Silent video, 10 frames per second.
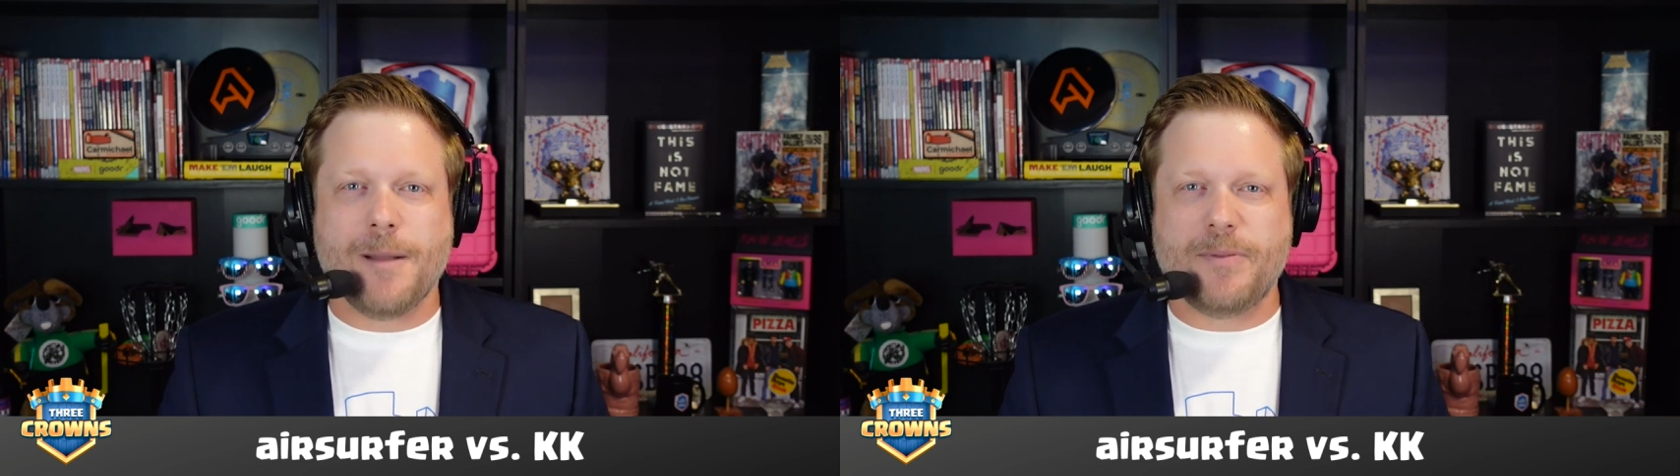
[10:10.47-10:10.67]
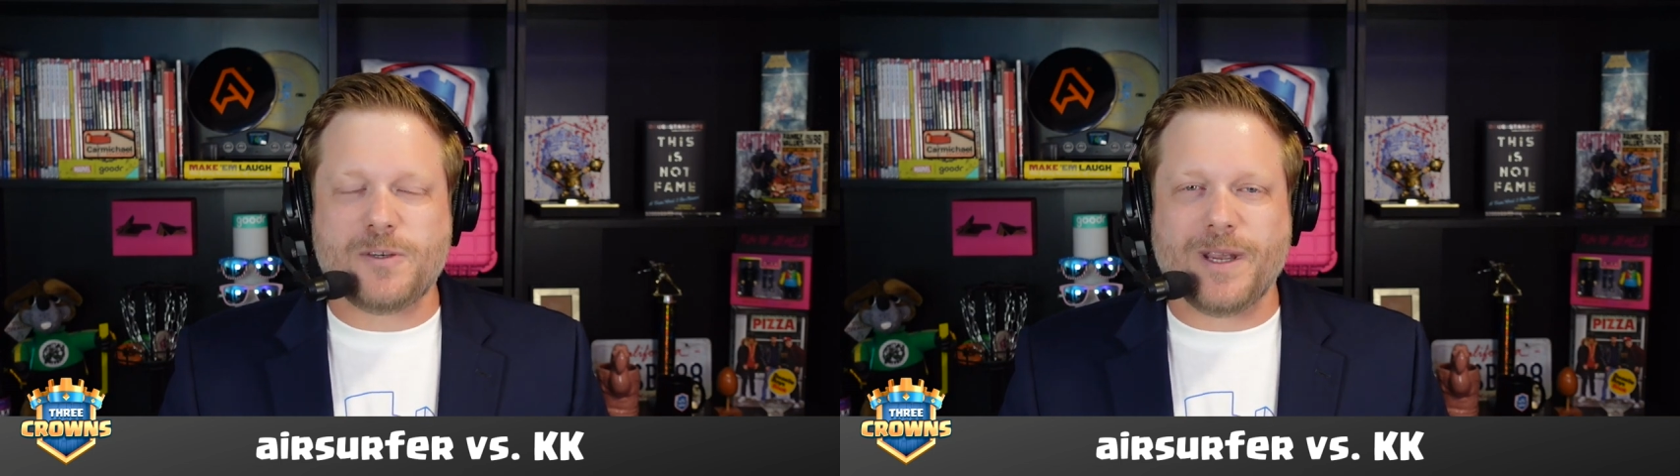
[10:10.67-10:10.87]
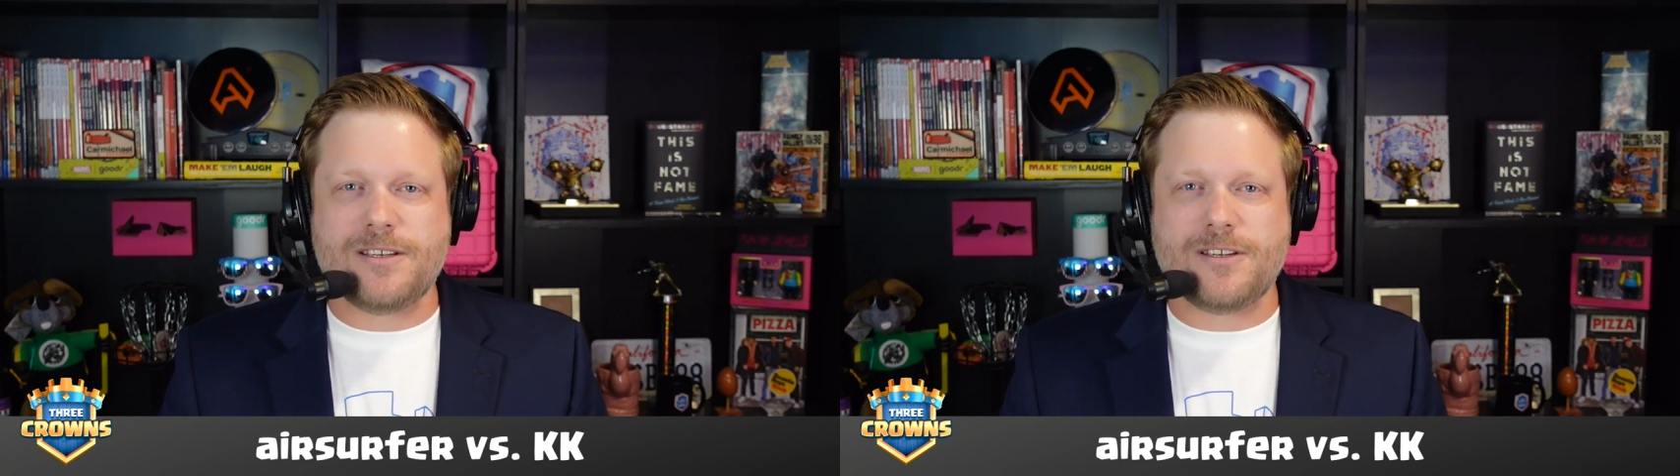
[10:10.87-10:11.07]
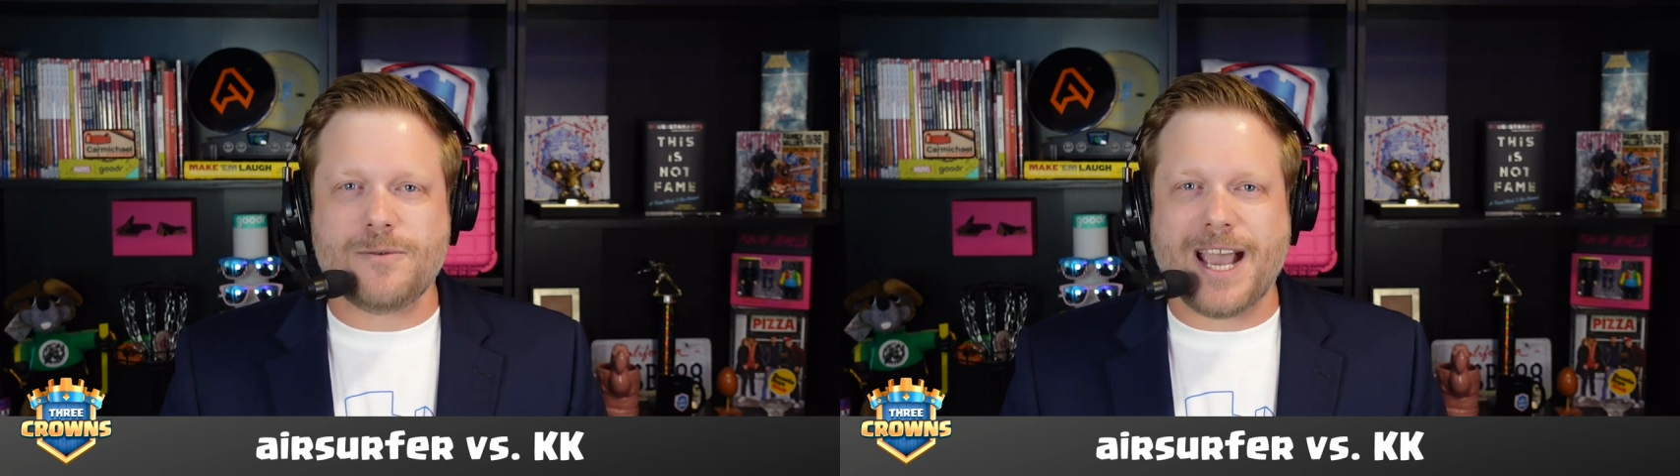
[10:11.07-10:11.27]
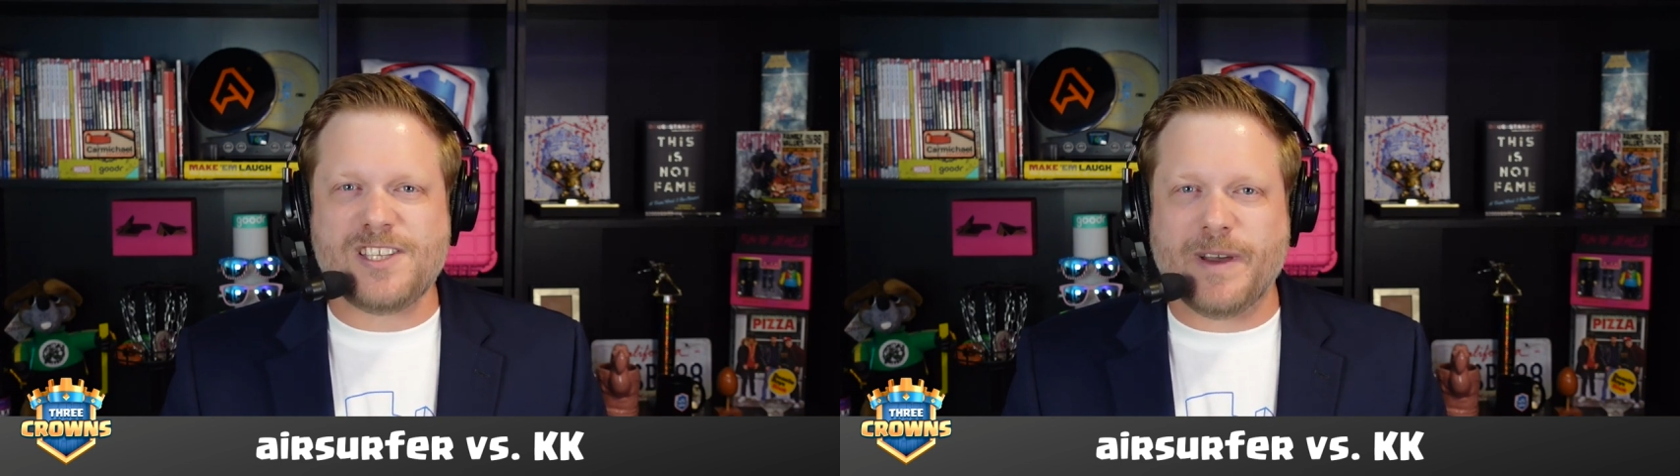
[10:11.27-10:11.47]
between two
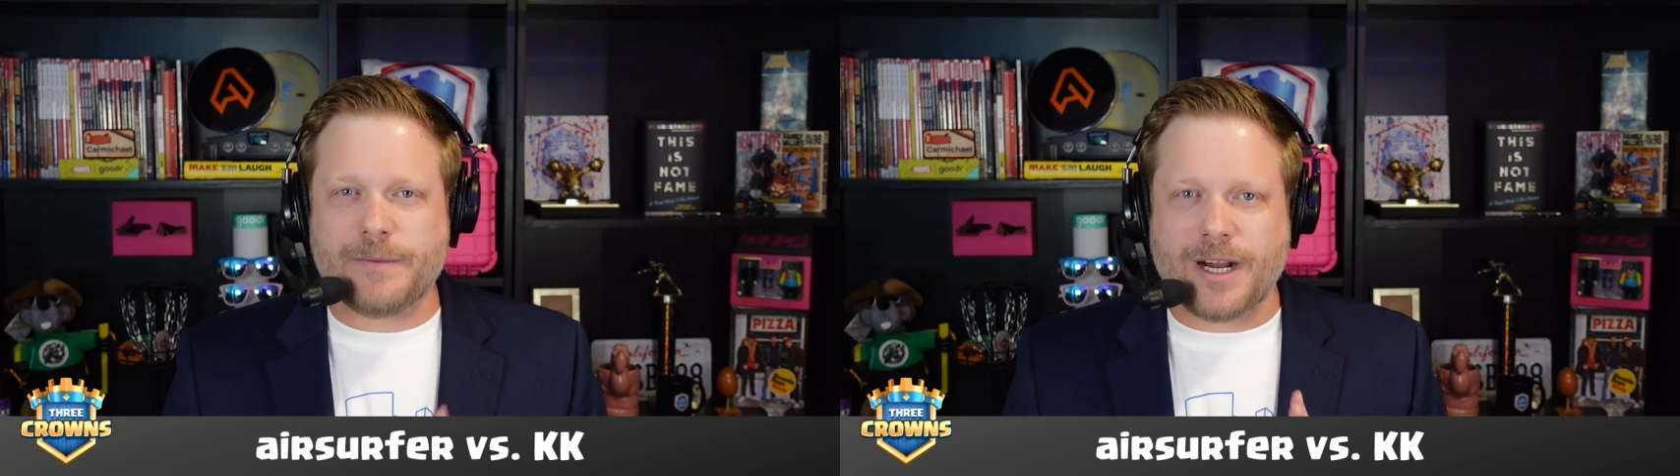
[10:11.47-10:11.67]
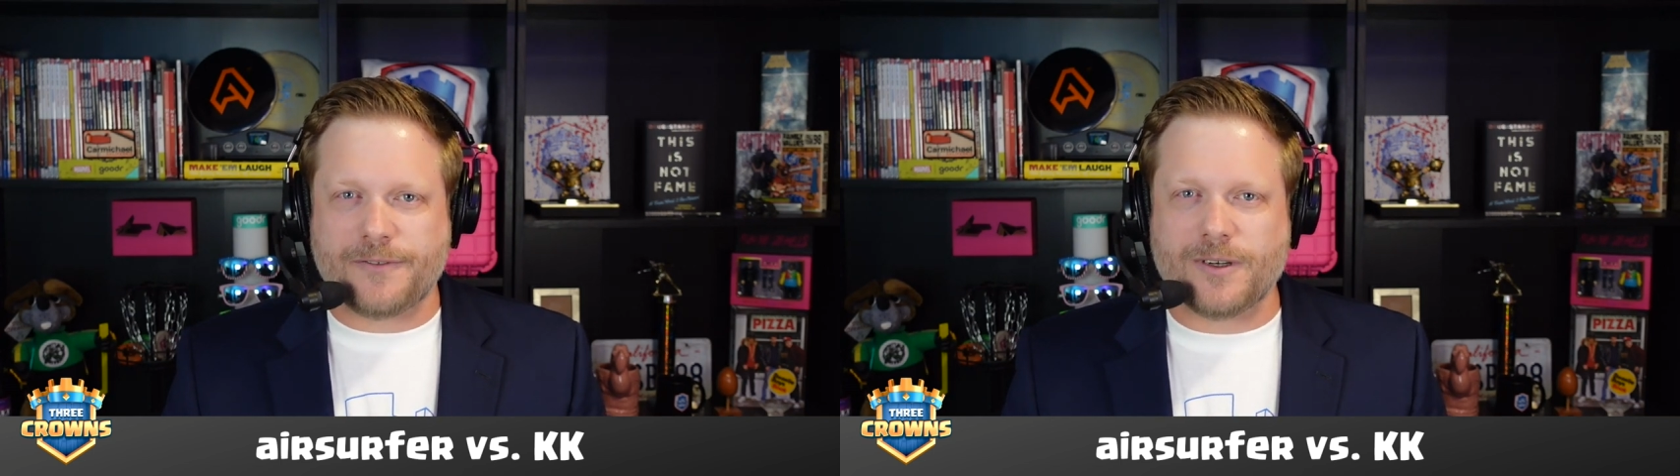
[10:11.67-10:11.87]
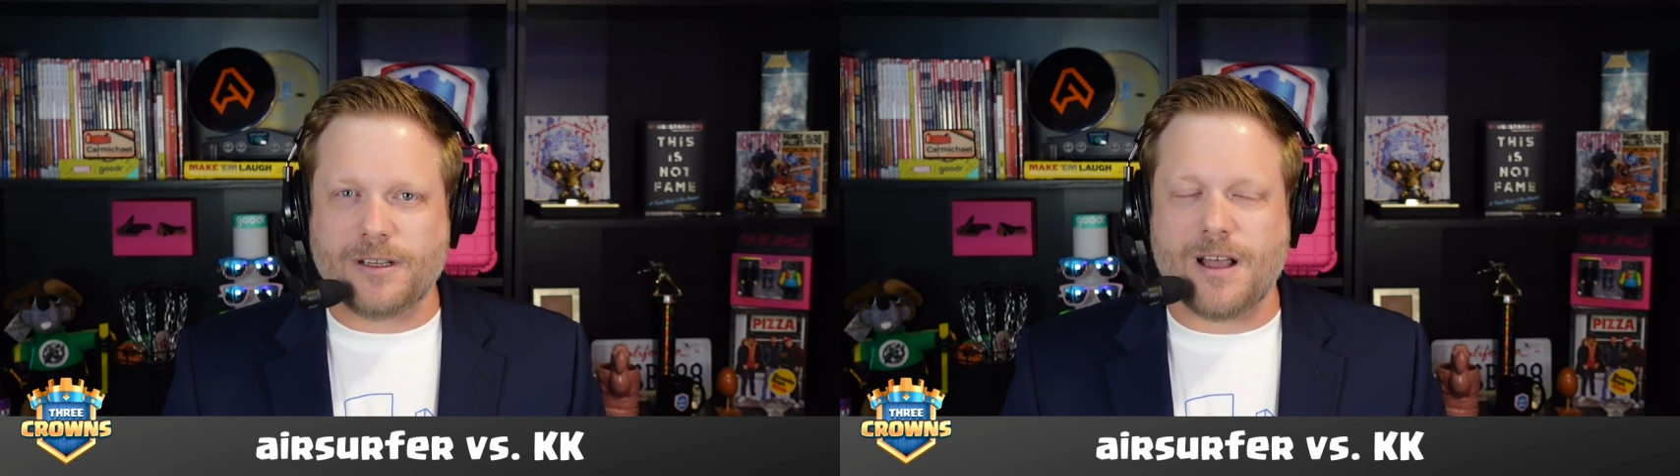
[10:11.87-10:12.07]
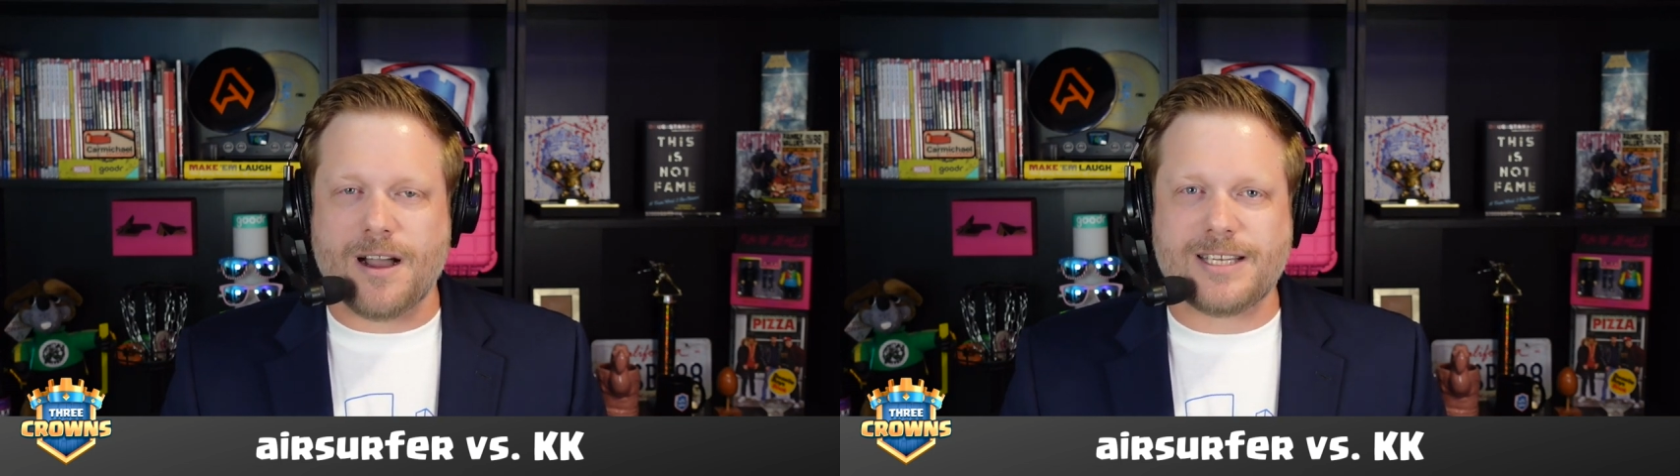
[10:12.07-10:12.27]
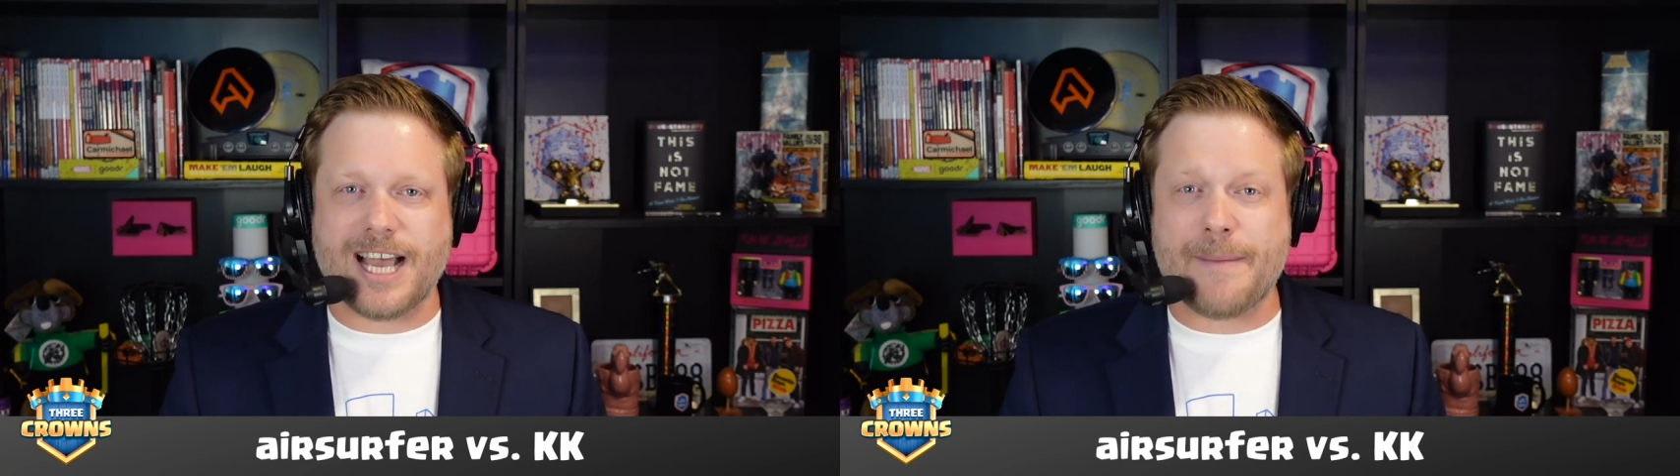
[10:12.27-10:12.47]
guys who've been around for a
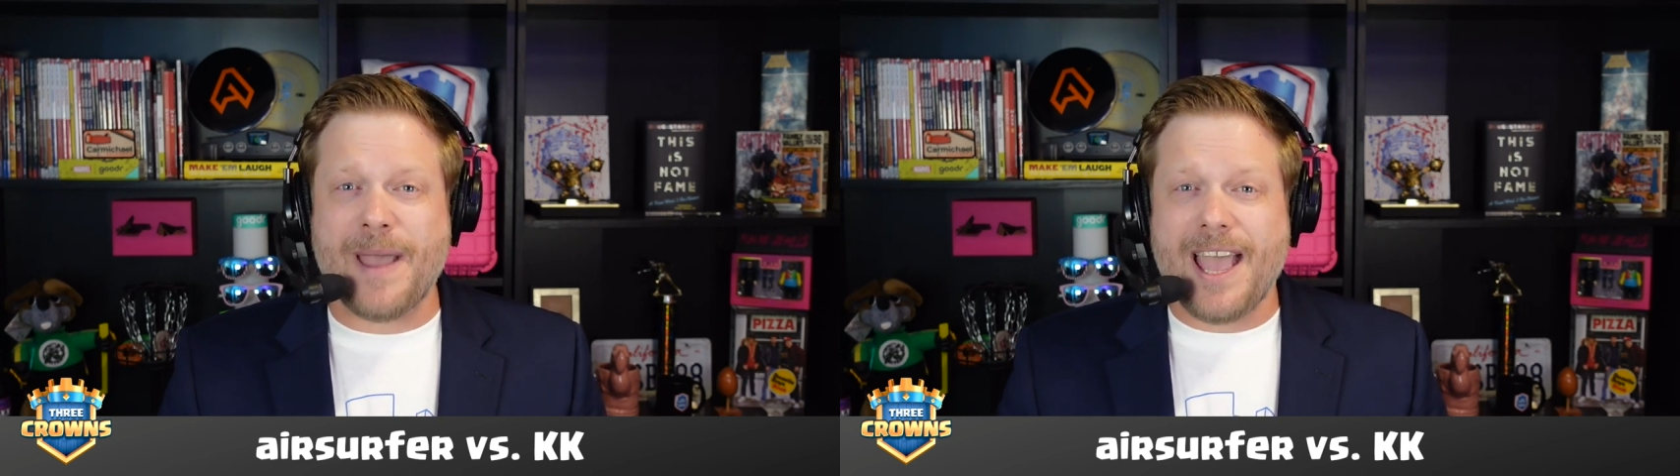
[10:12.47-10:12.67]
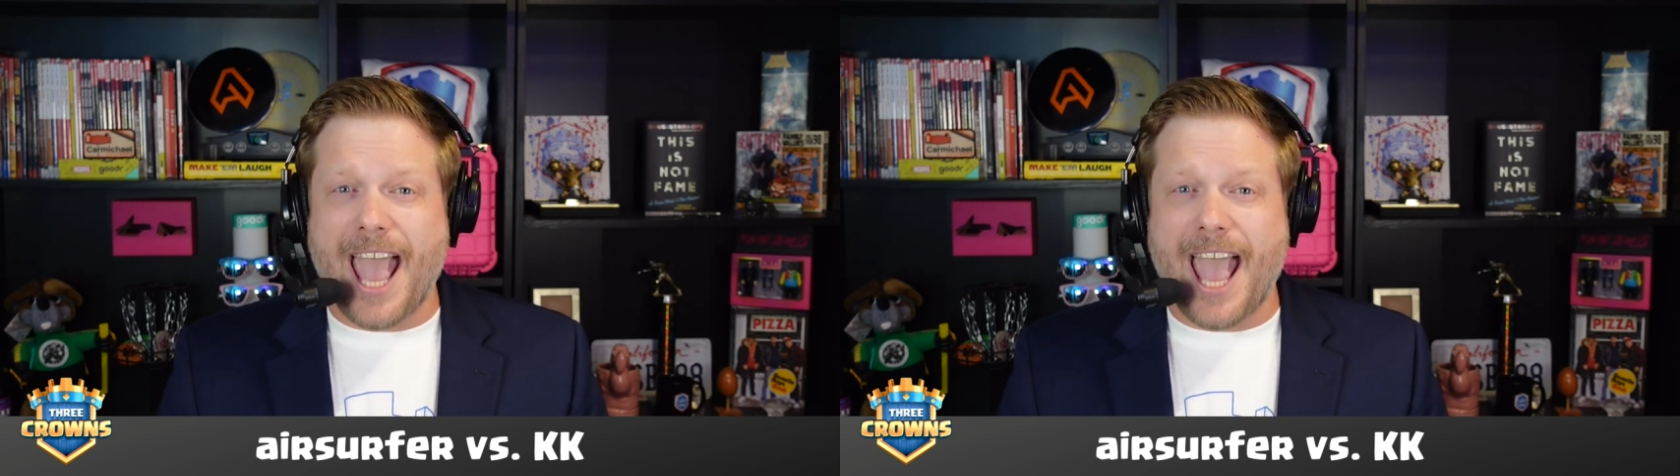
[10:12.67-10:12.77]
long time